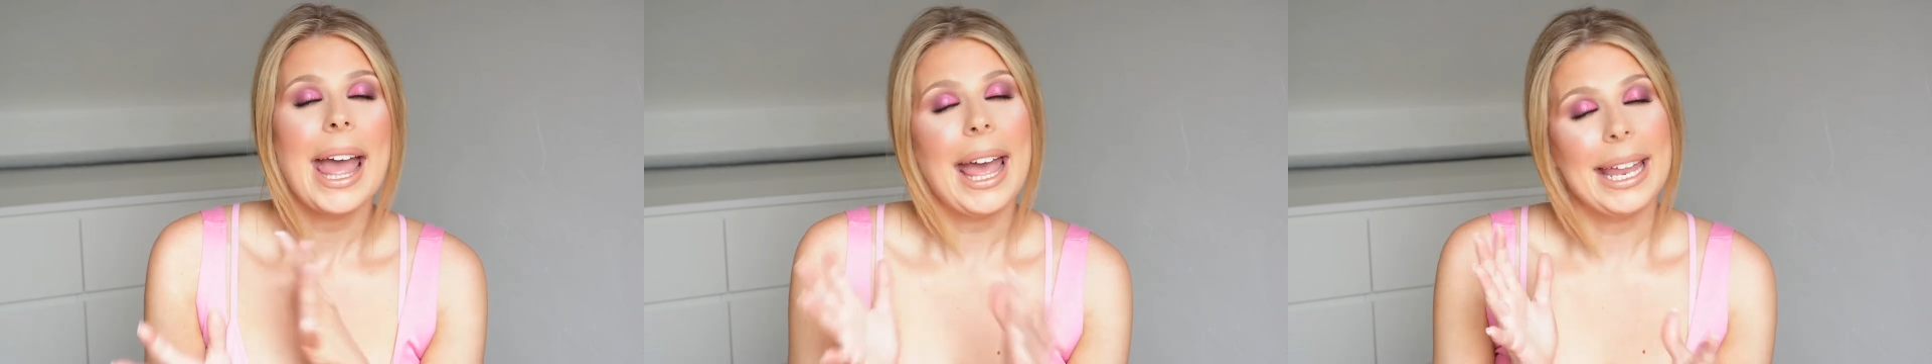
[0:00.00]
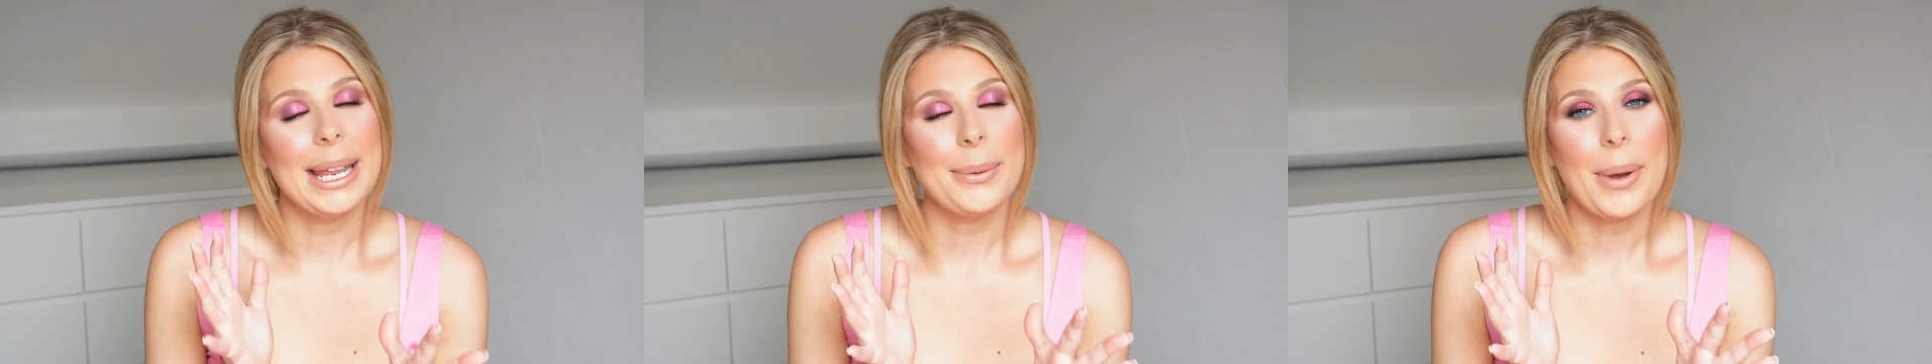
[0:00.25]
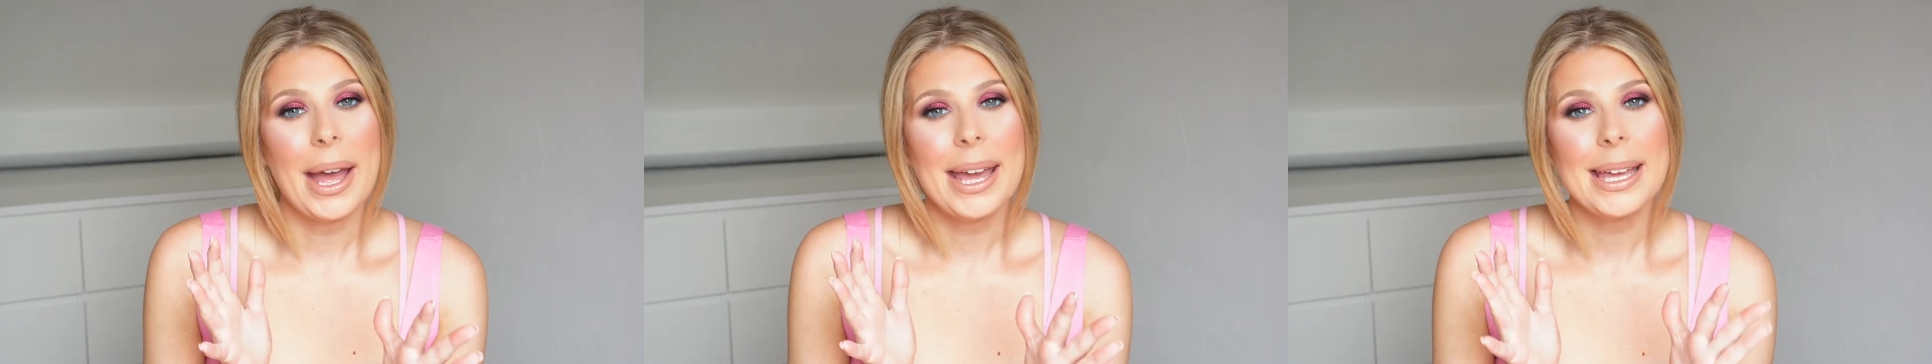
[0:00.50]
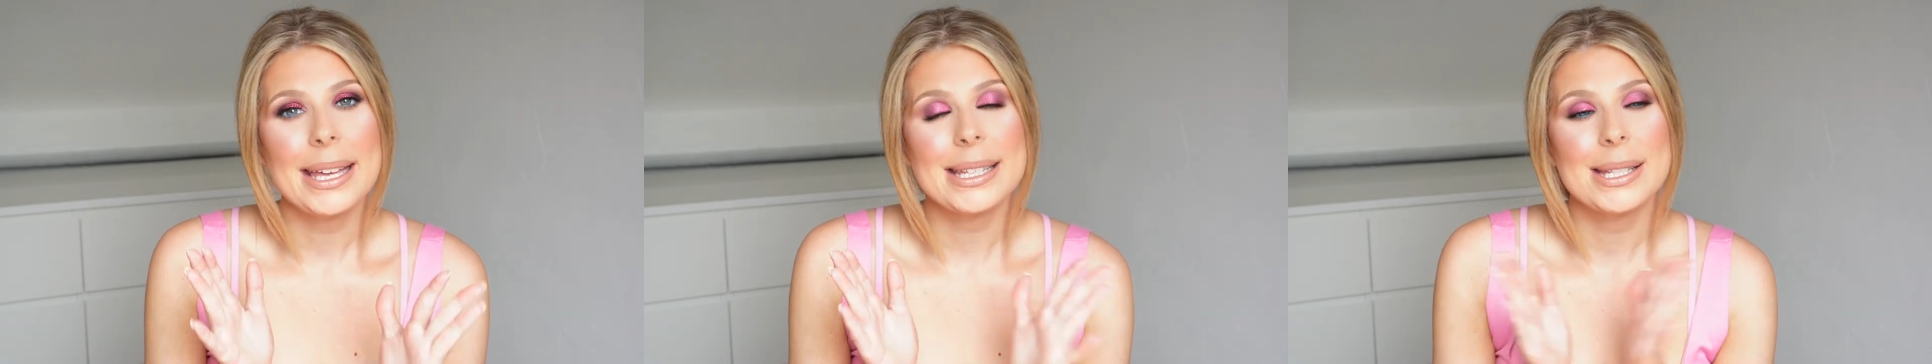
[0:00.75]

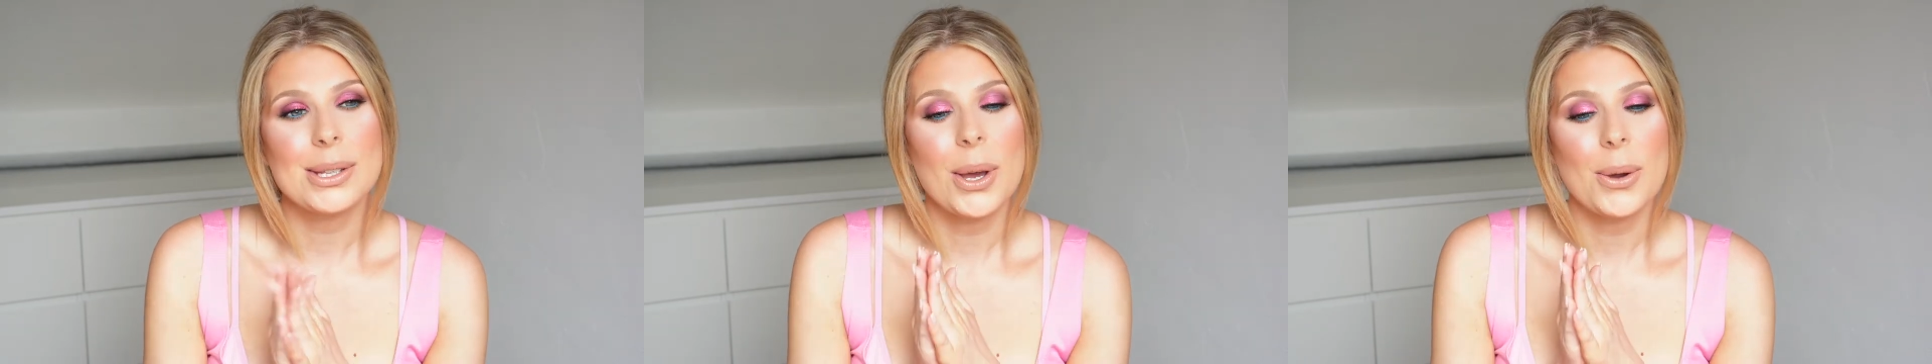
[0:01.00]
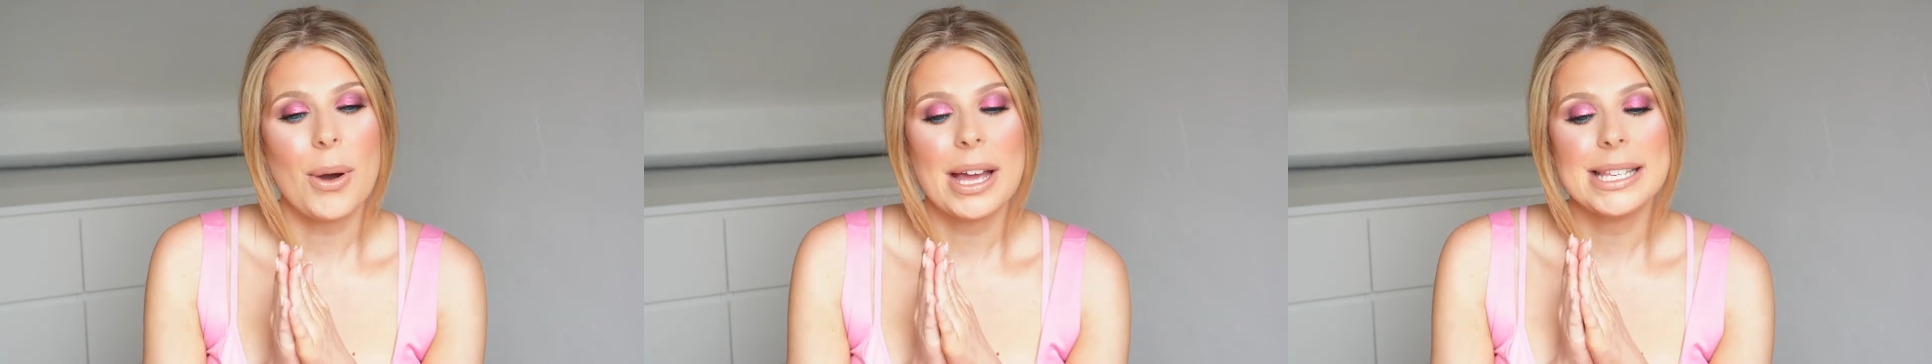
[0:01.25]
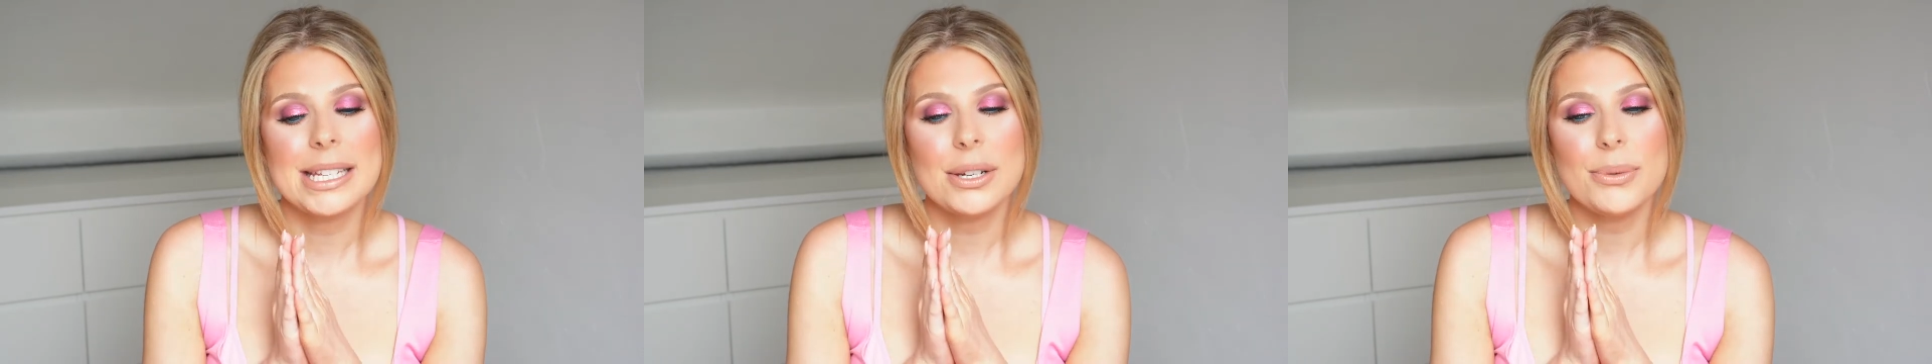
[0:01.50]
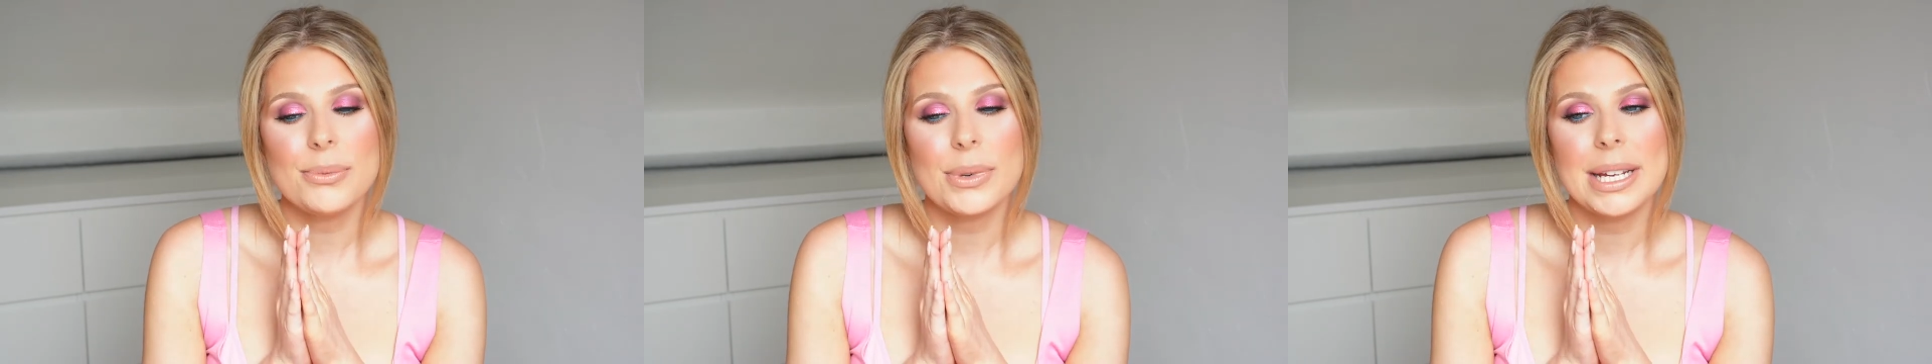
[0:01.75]
anyway, so
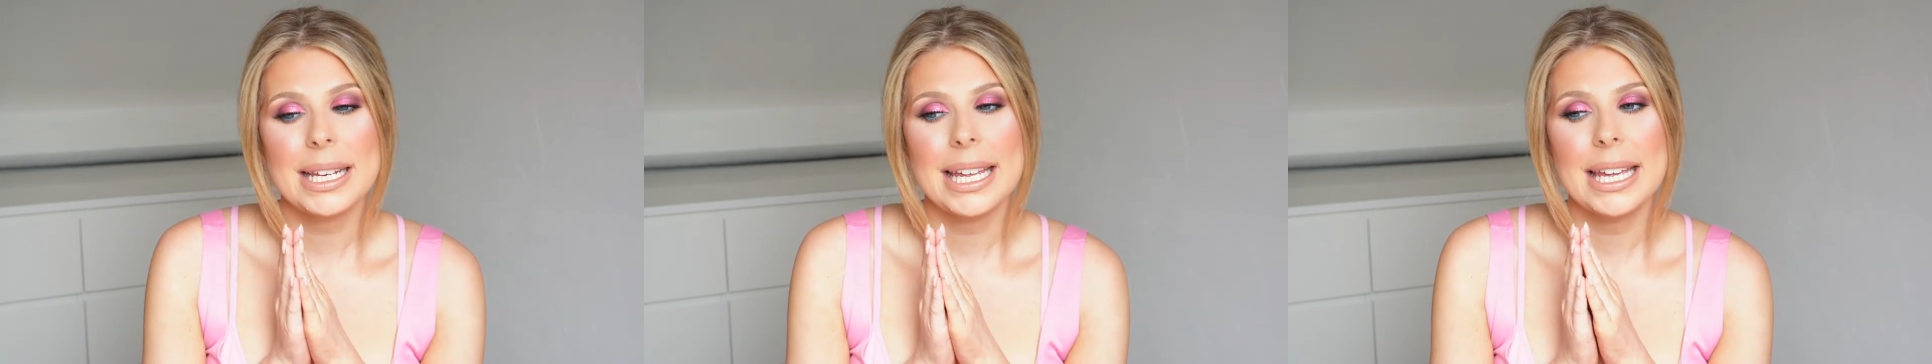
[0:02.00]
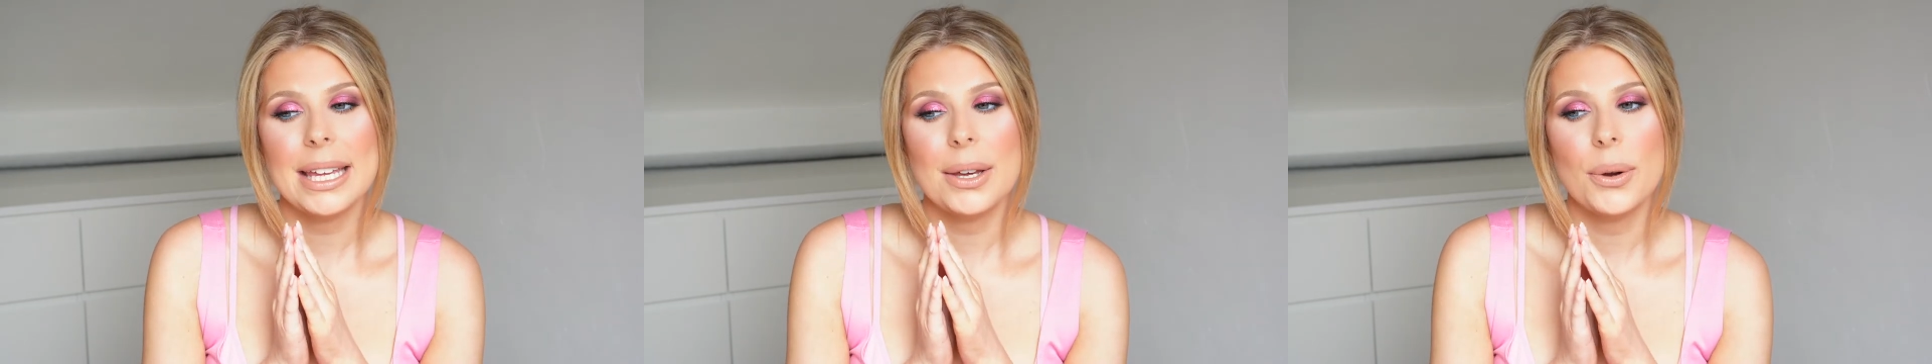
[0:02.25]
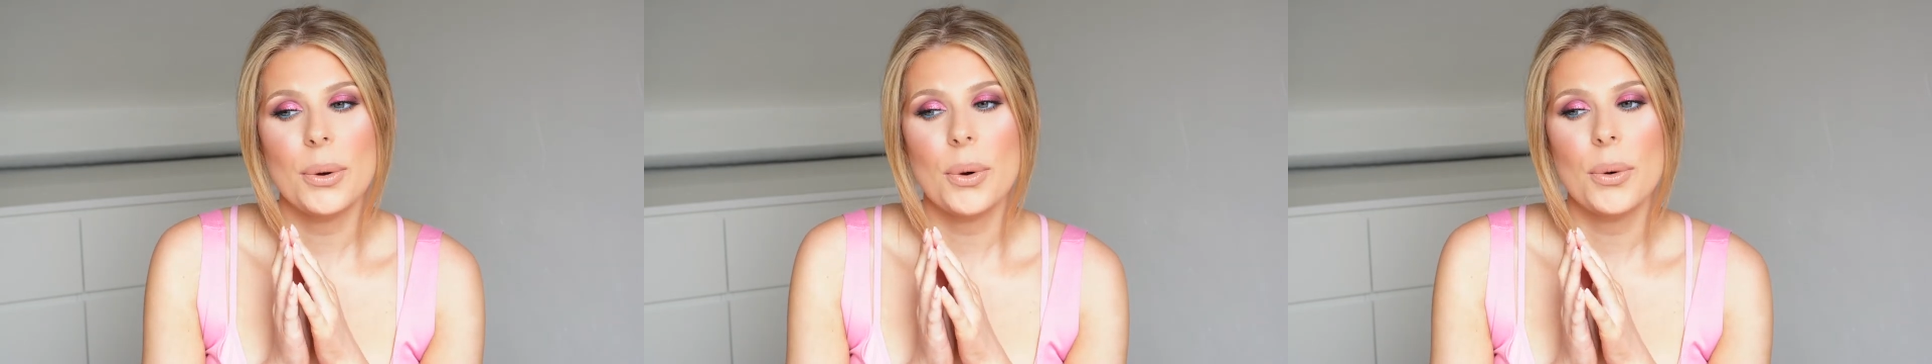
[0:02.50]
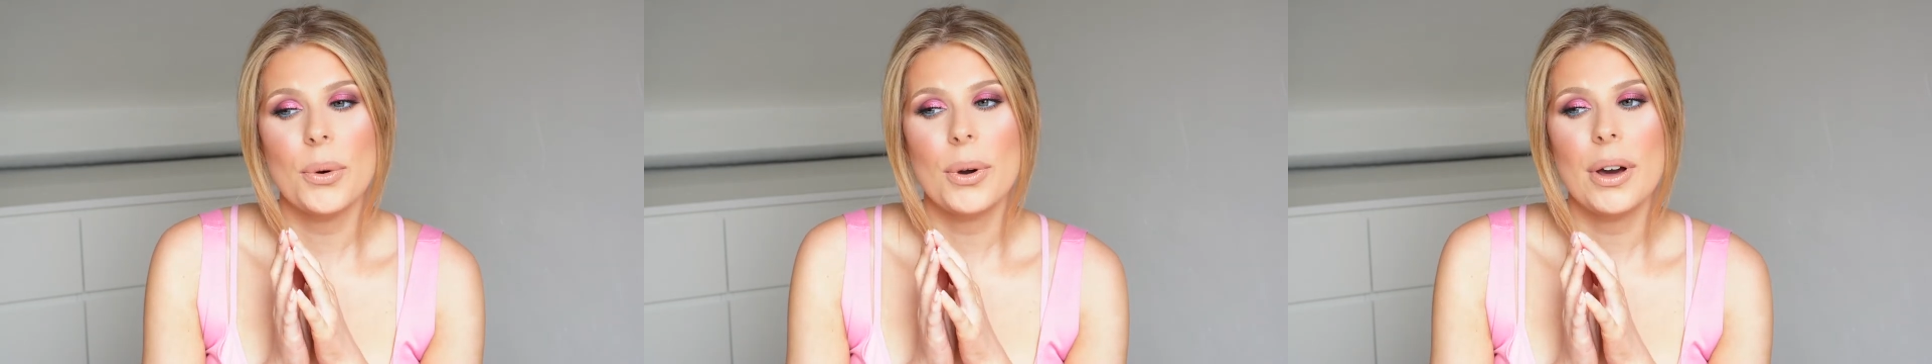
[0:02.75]

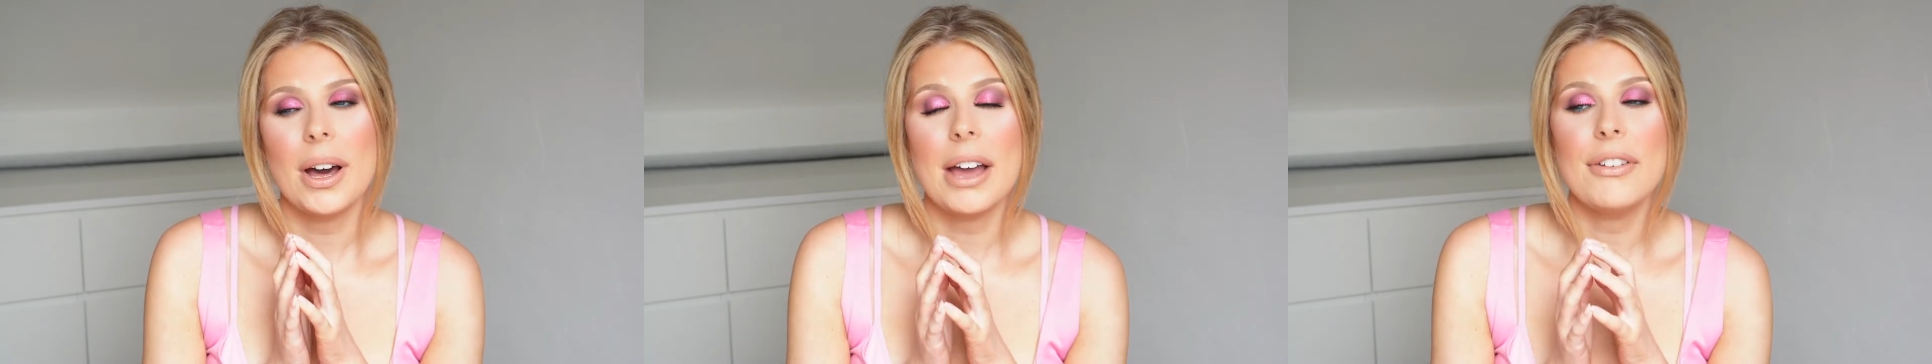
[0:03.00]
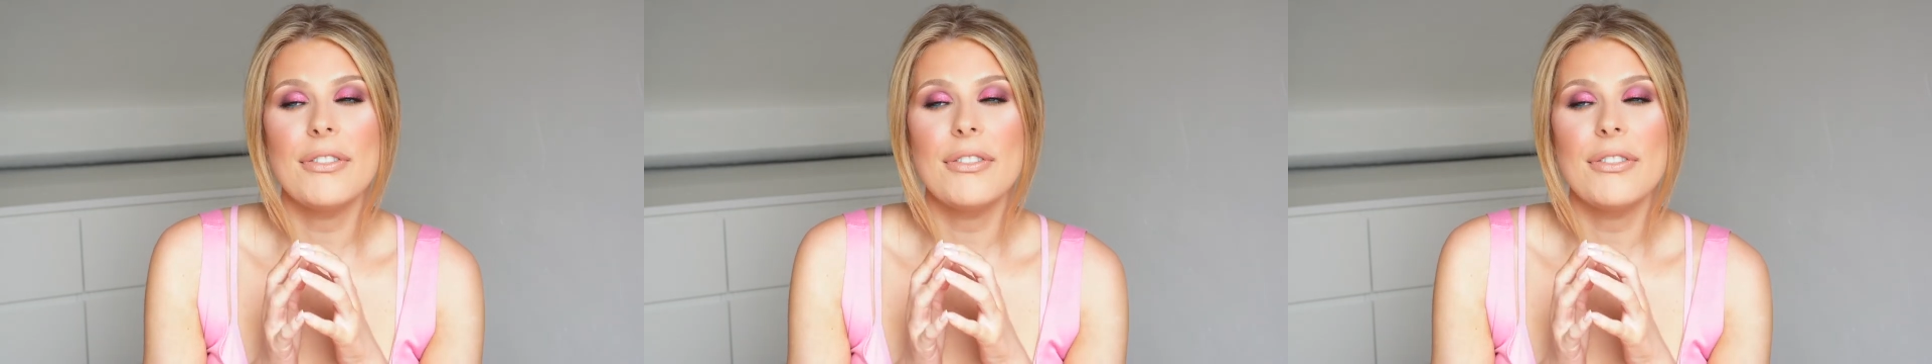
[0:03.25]
I